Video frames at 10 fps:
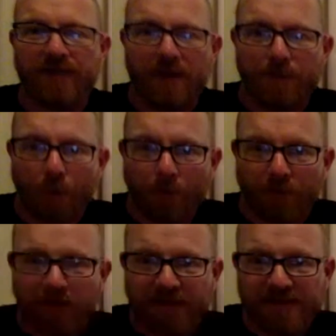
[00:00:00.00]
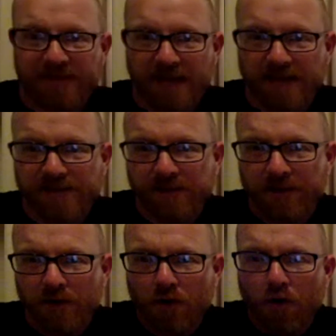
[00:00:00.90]
very popular these days.
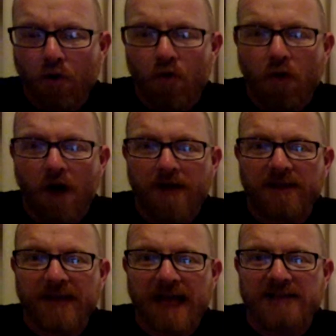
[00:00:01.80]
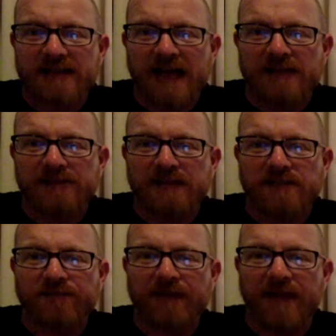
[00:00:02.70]
All right, Gaz
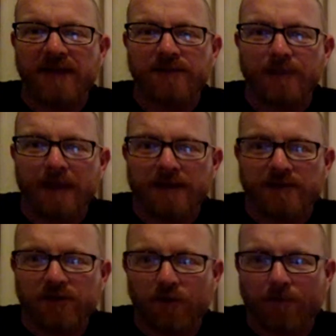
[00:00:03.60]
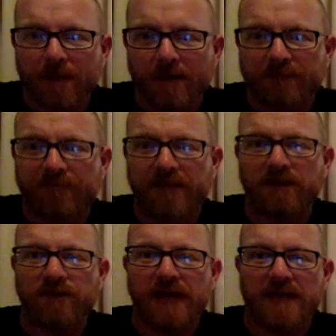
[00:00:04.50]
says, thanks, mate. Top man. Thank
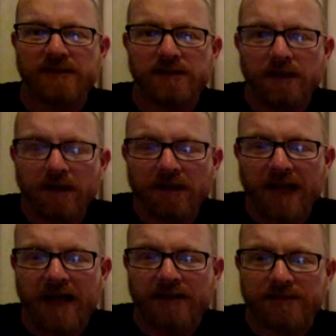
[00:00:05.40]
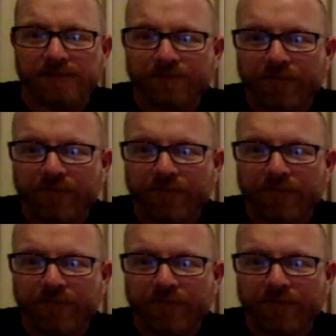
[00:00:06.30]
you, Gaz. Gaz.